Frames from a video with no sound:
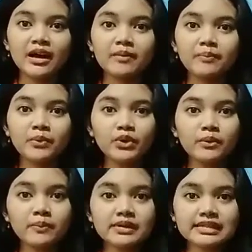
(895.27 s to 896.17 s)
a
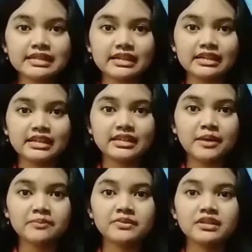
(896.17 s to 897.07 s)
poor person
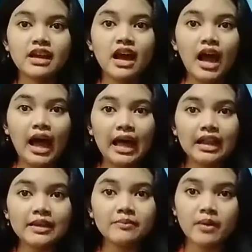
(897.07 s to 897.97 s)
named
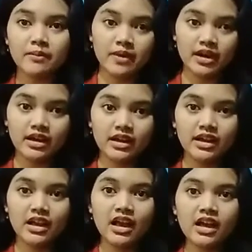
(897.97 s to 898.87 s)
Alibaba
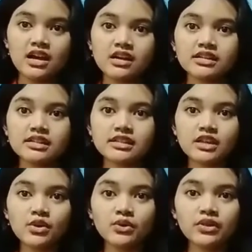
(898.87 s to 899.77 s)

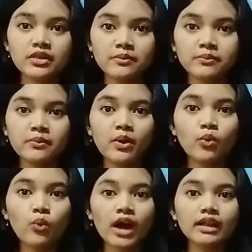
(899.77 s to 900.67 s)
saw them
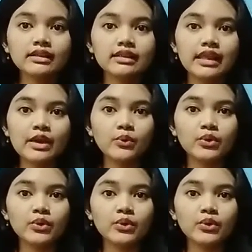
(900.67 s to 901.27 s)
while they